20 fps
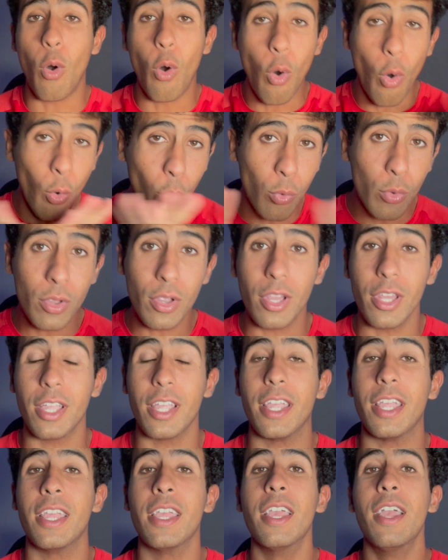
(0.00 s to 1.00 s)

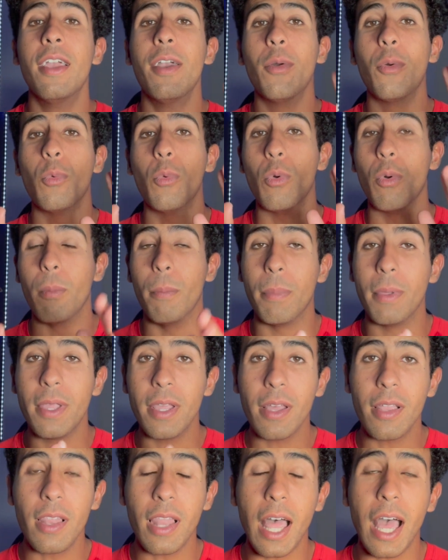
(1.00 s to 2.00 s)
only will be
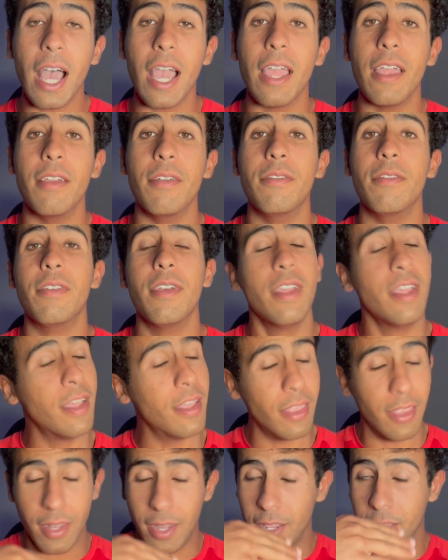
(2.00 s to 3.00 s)
alive
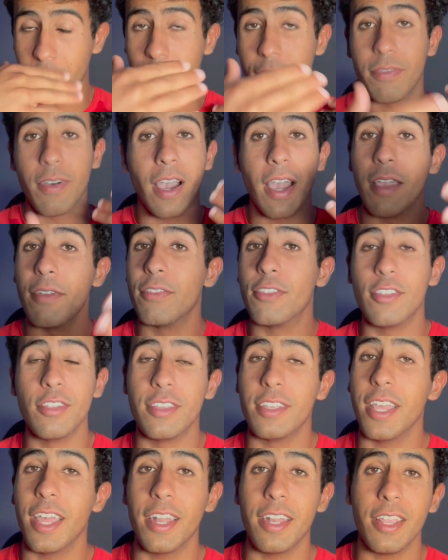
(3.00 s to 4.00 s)
in the next 5 to
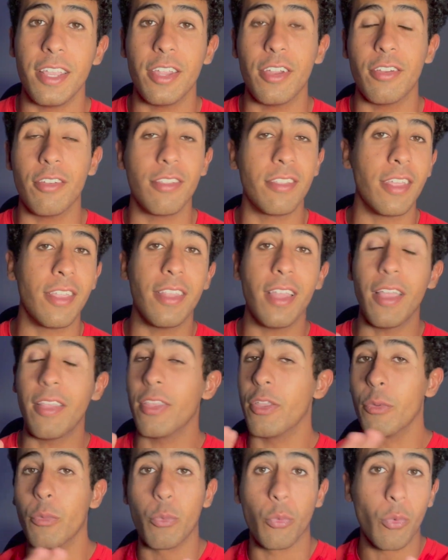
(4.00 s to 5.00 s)
10 years, and that
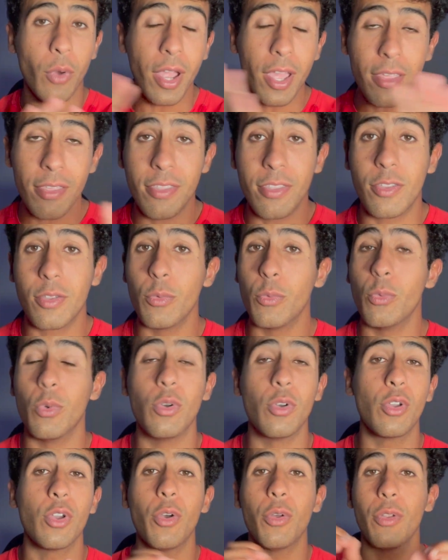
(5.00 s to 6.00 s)
the rest
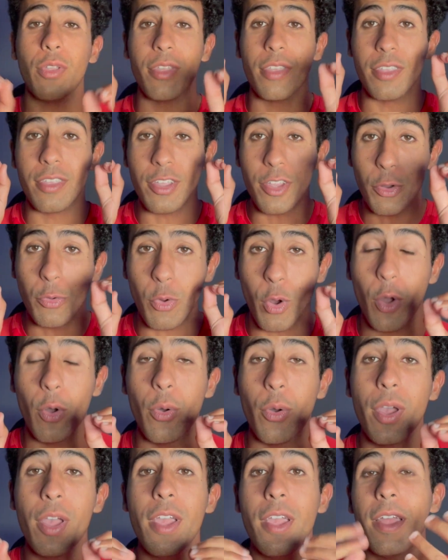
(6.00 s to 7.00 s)
will go to
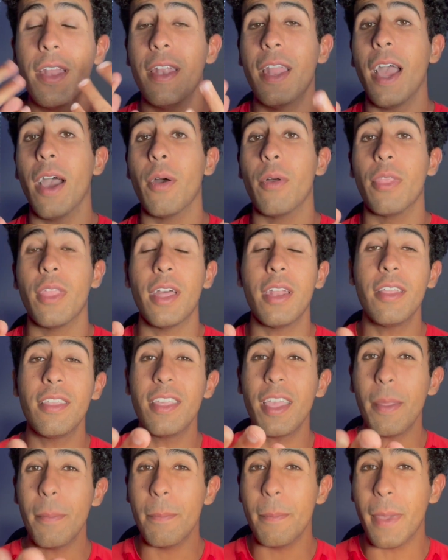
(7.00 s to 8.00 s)
zero. Now, that is
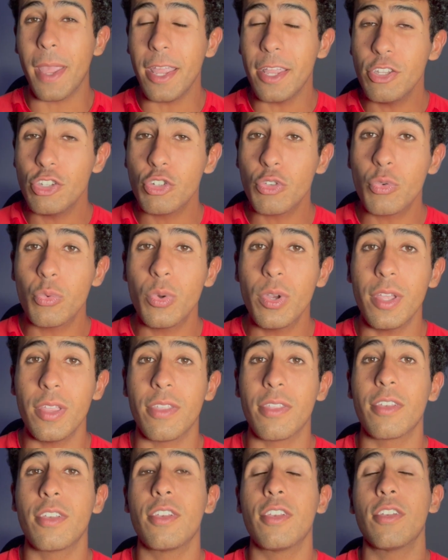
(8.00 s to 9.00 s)
a major
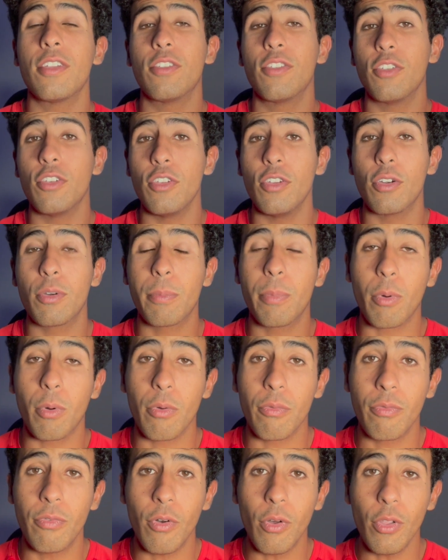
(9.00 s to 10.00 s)
risk to your
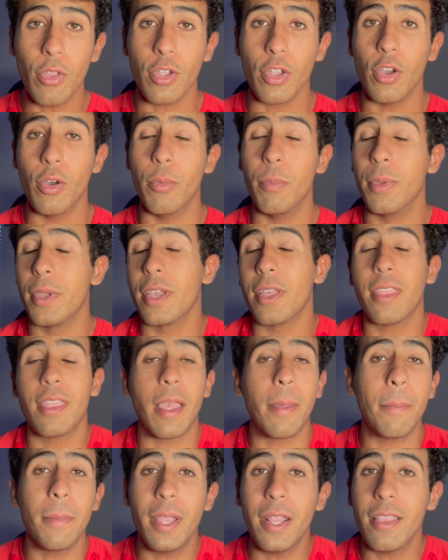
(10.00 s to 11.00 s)
portfolio, because
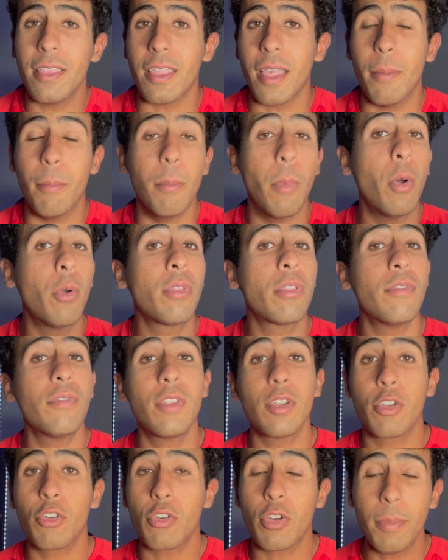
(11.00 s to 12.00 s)
that means that most of
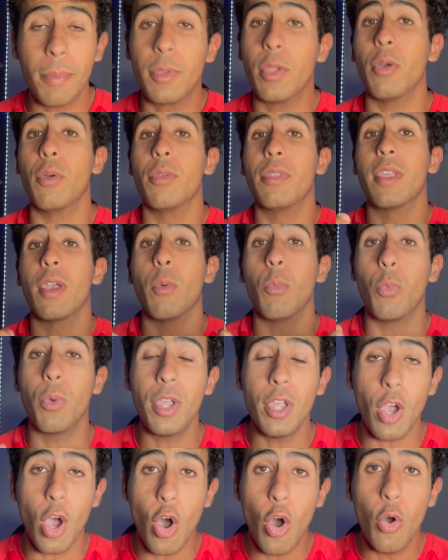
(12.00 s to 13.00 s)
the cryptos that
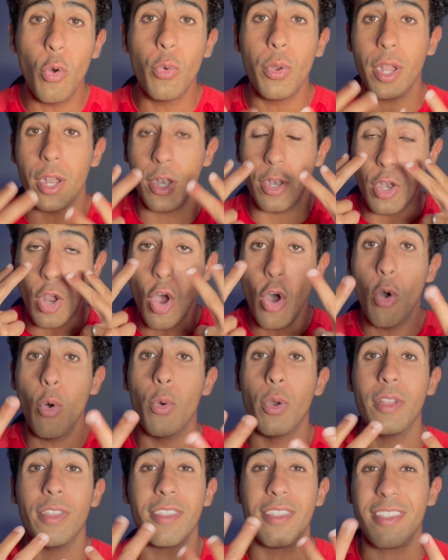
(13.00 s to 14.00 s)
we own and know
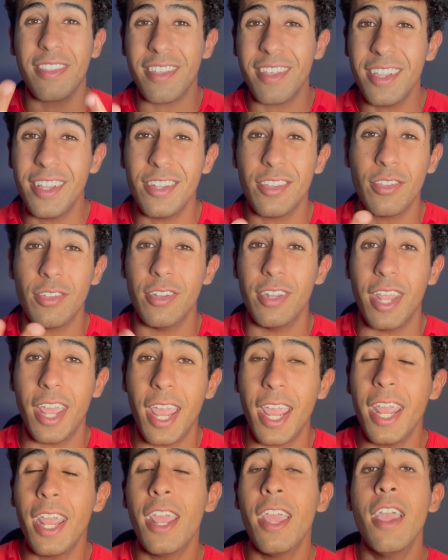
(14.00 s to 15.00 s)
and see
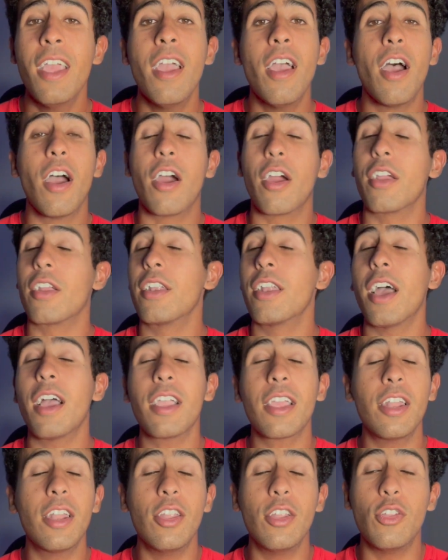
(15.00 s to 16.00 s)
today are not
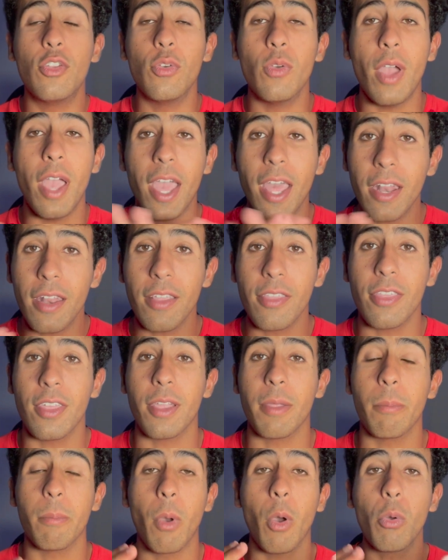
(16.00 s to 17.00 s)
going to do
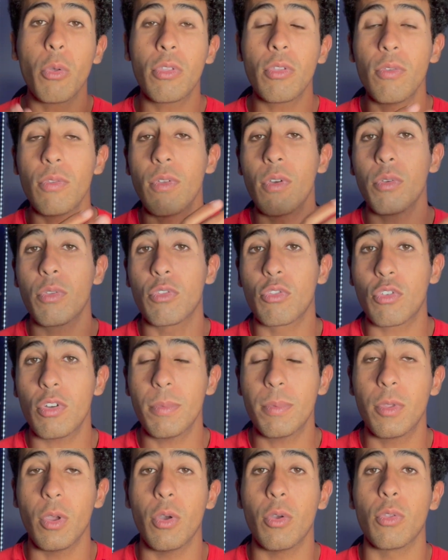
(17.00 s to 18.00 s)
anything. Most of those
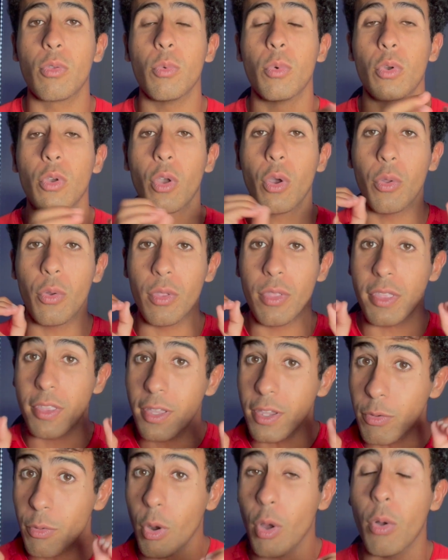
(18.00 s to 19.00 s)
cryptos will go to
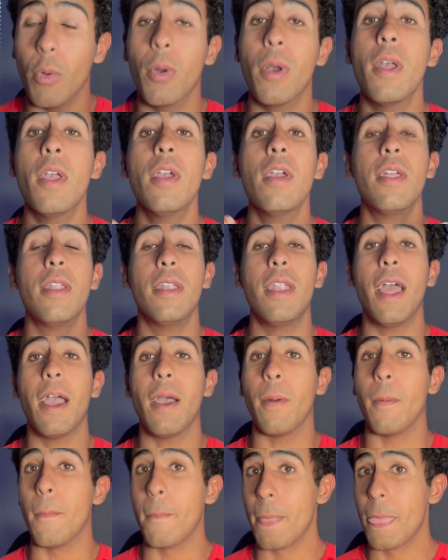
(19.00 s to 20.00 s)
zero.
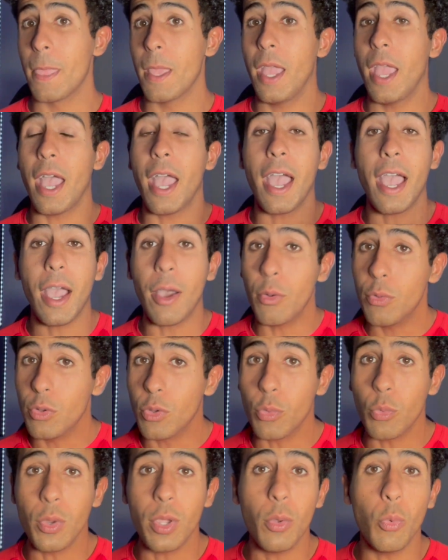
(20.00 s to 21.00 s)
Now, how
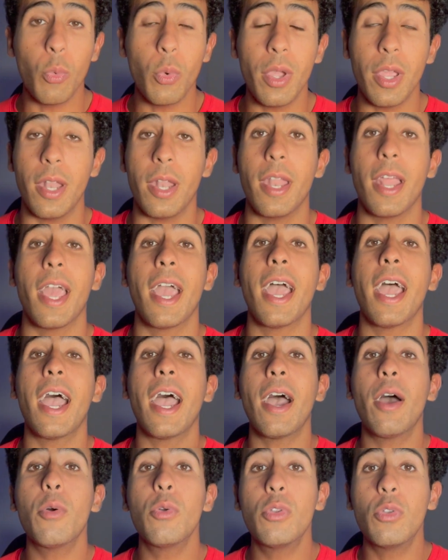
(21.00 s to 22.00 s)
do we win?
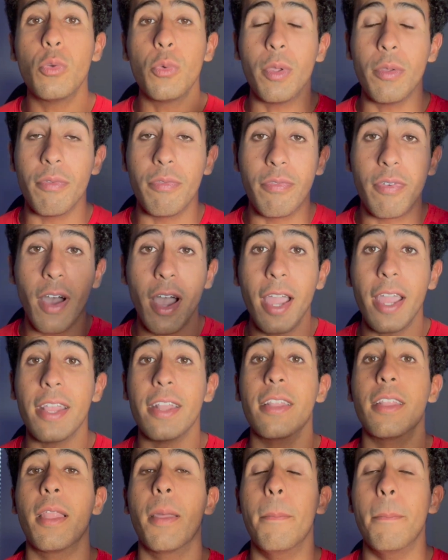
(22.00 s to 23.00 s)
How do we
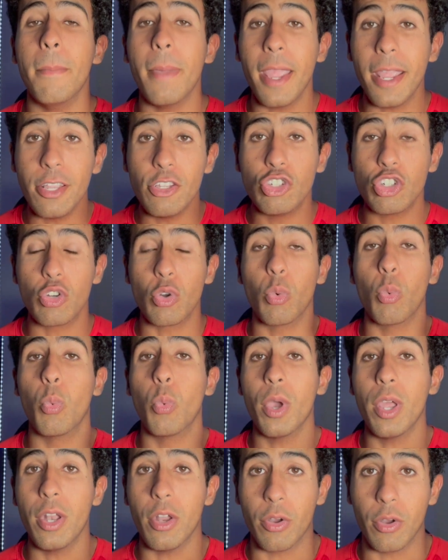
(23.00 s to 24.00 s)
find the major
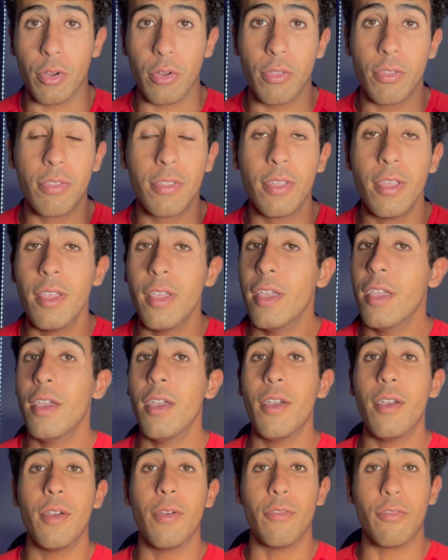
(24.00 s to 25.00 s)
winners?
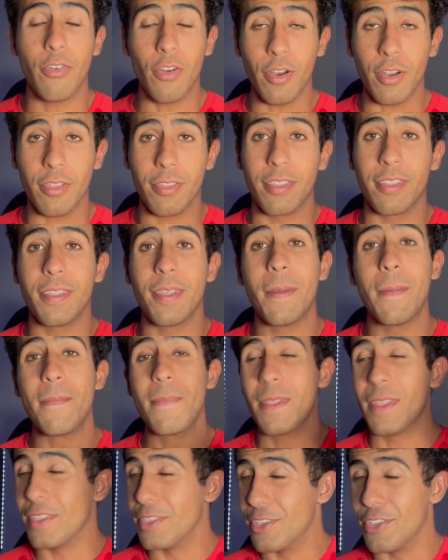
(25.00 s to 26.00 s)
First,
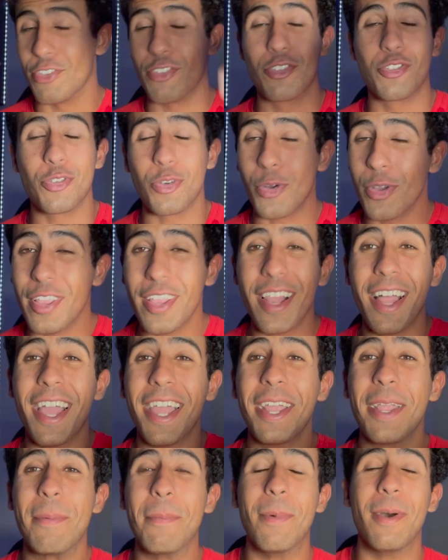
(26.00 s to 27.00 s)
destroy the
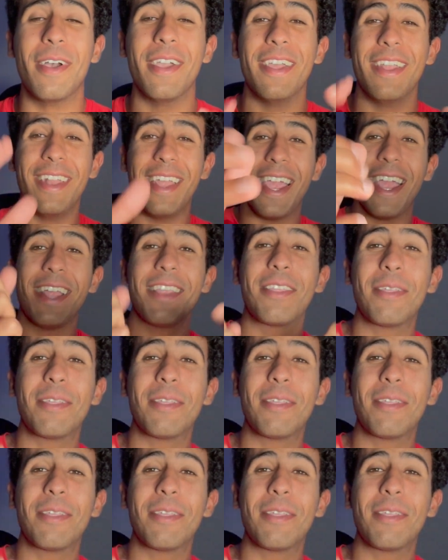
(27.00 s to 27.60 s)
like button and